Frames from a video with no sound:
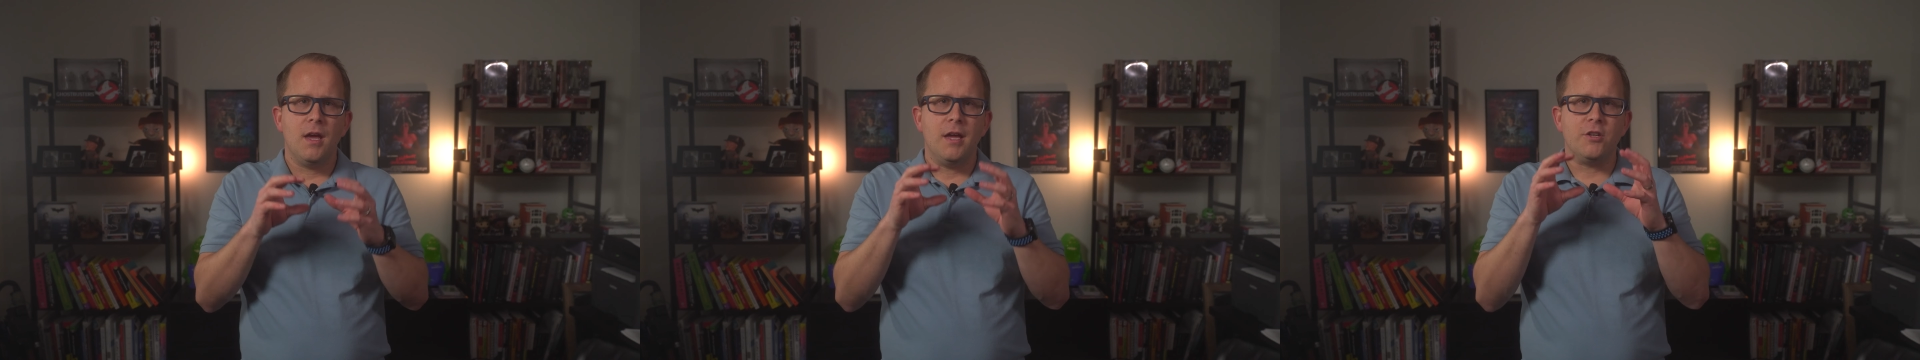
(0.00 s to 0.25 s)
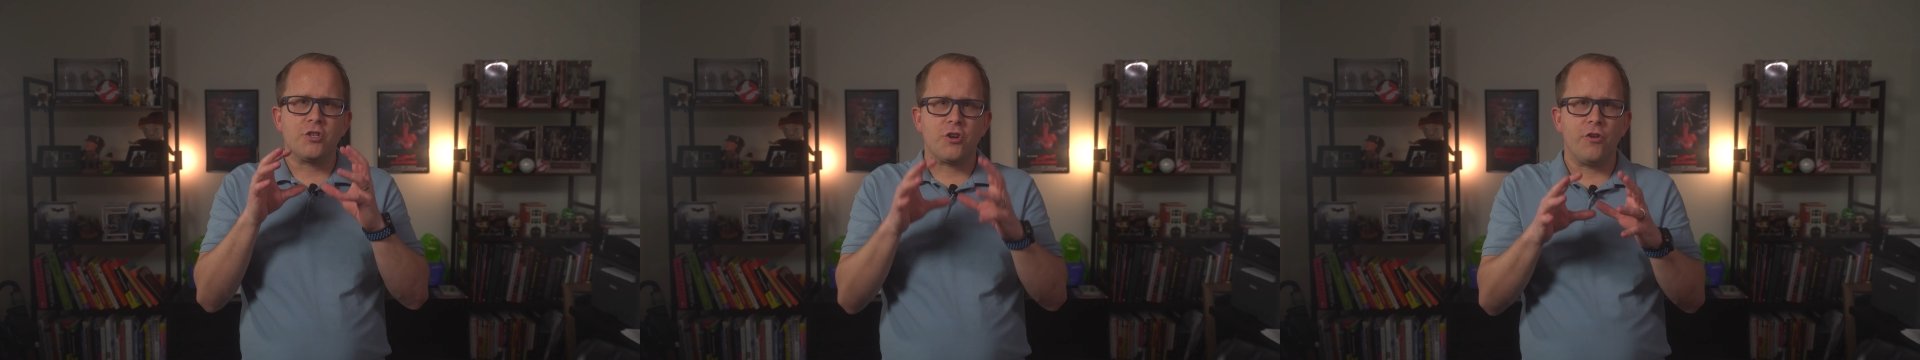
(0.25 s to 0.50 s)

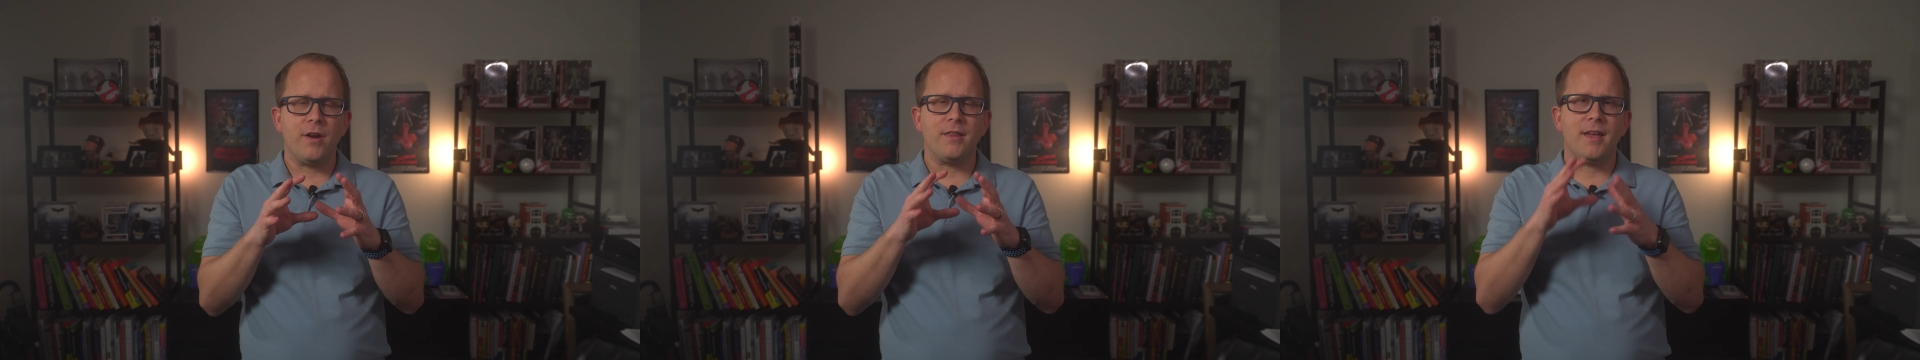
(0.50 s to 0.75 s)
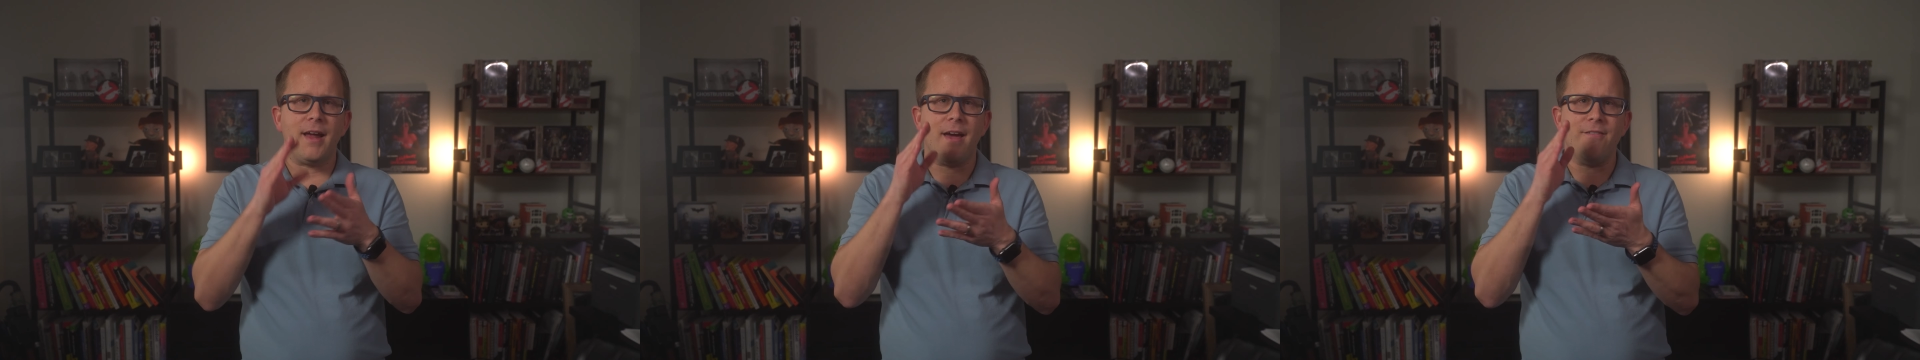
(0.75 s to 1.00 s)
Ensuring
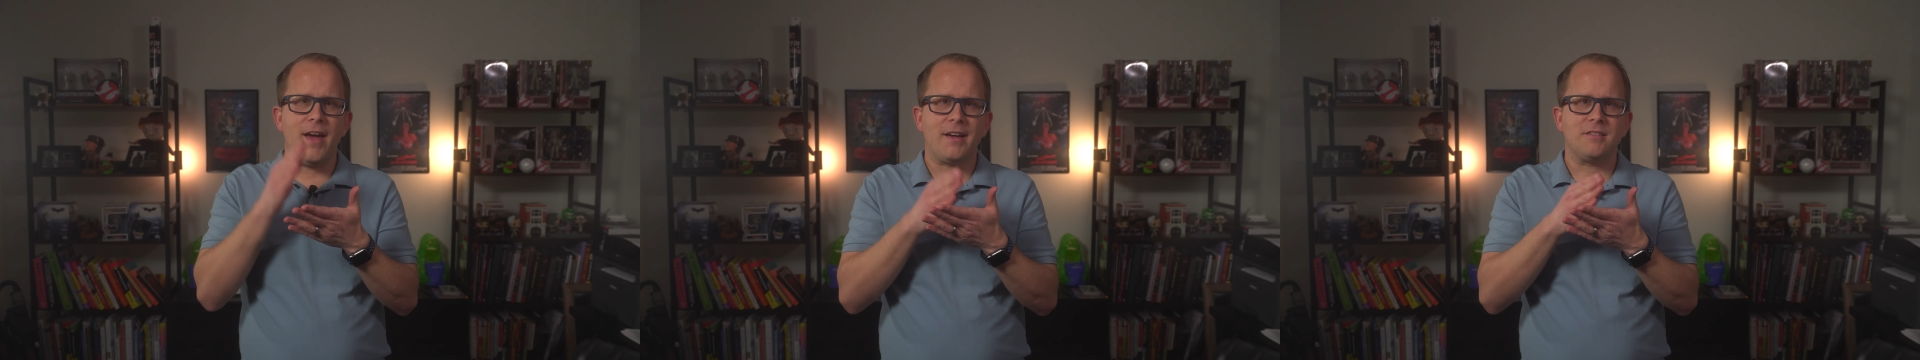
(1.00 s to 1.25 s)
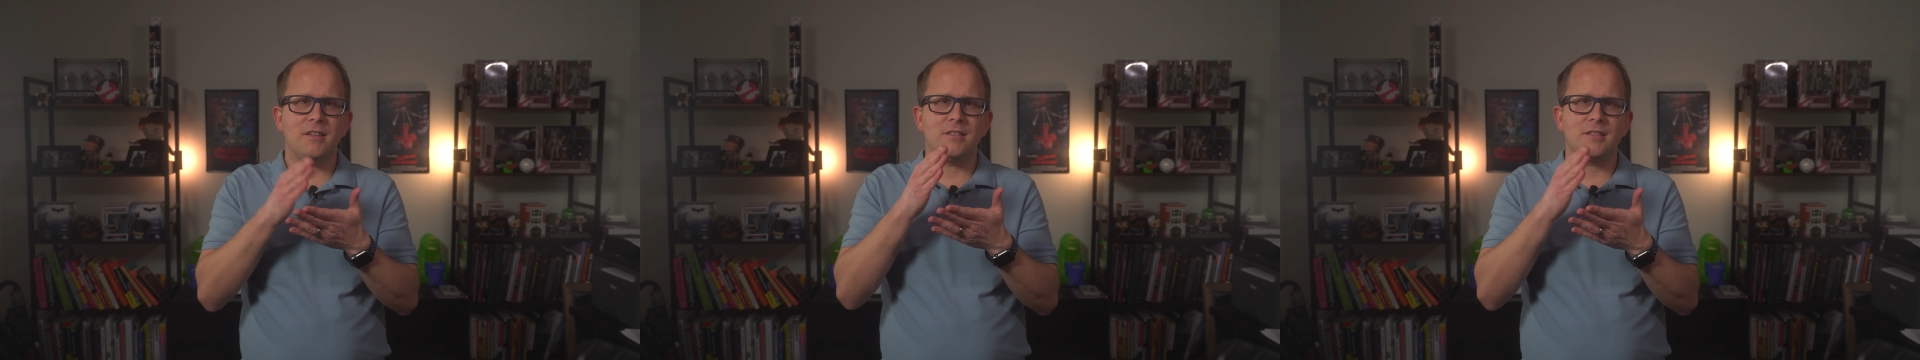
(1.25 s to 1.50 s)
that I have
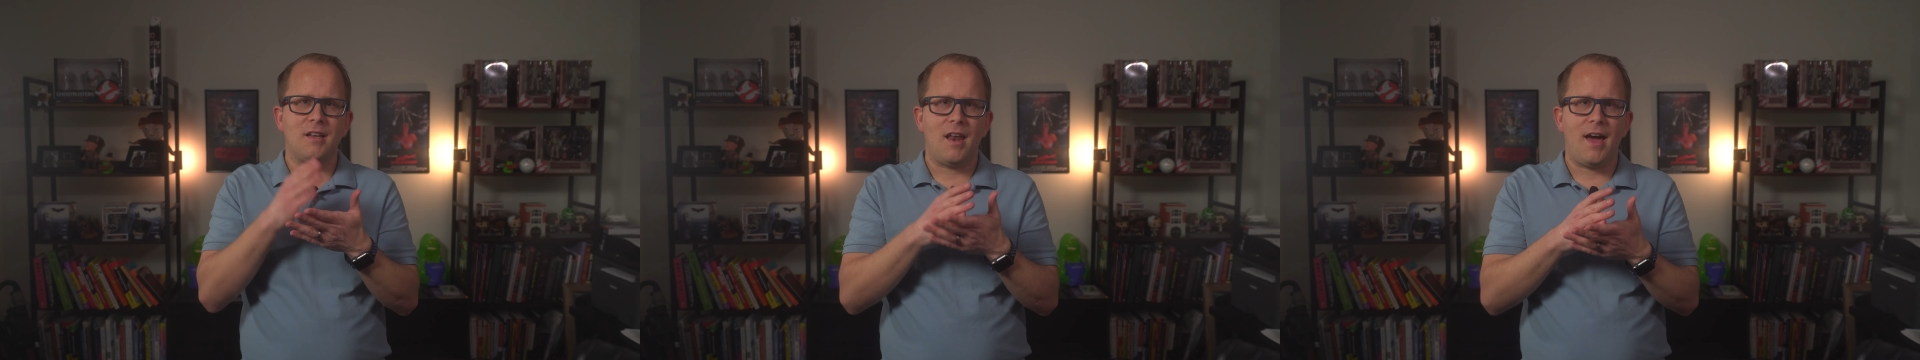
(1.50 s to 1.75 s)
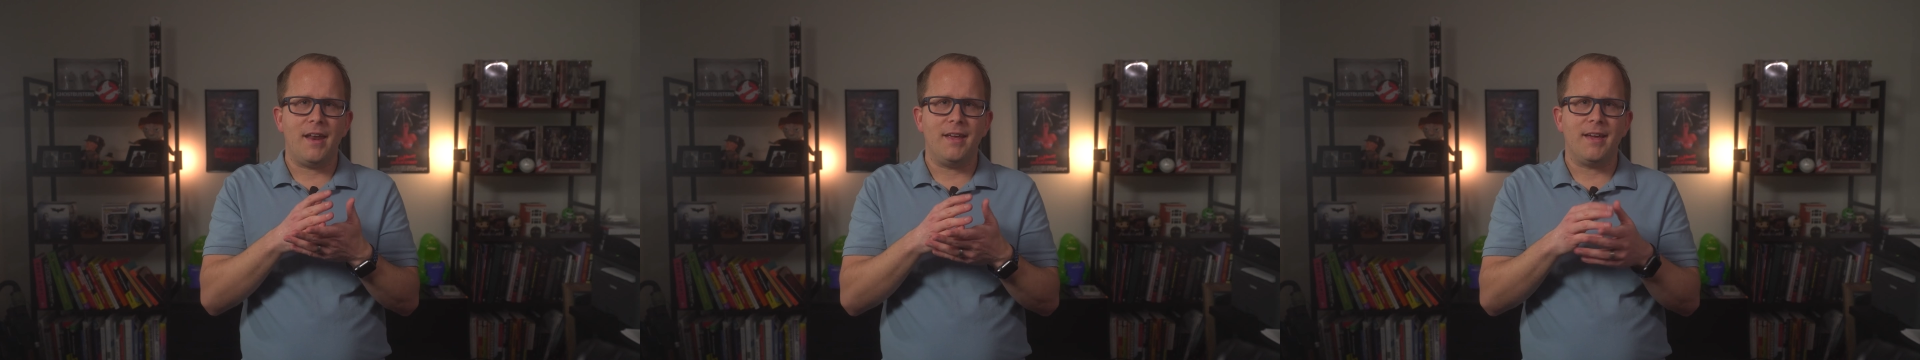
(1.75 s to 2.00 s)
access to
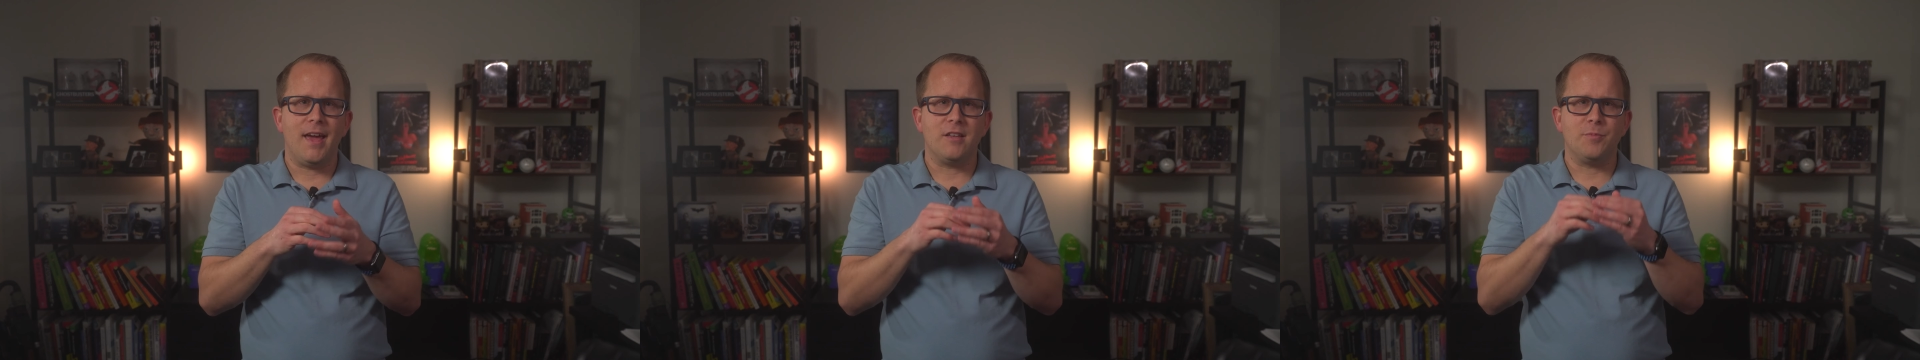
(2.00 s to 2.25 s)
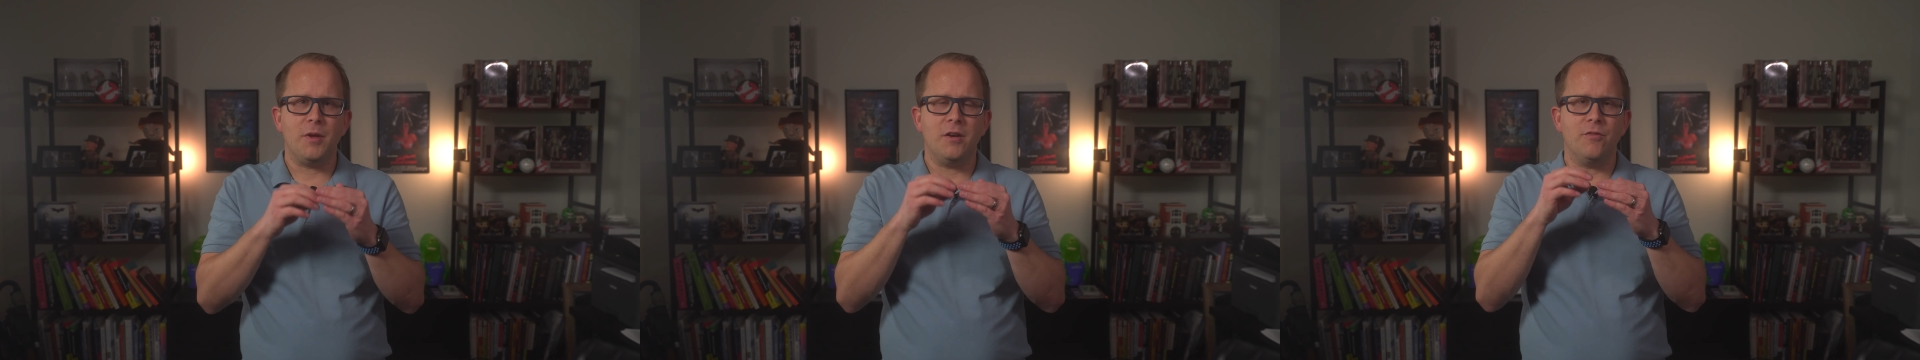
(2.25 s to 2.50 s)
lighting
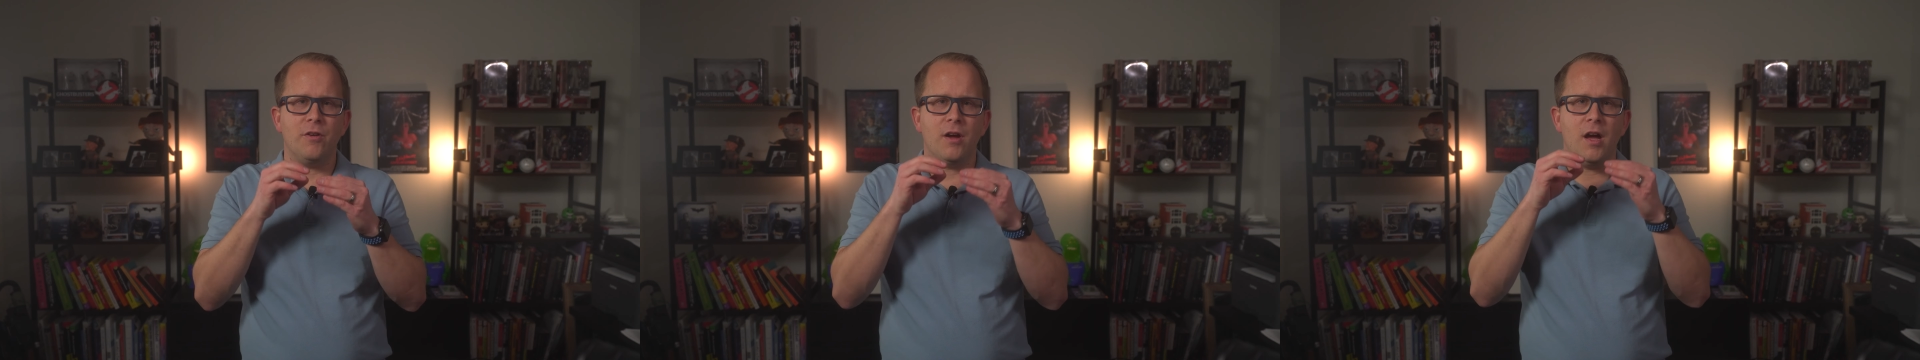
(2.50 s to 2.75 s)
has been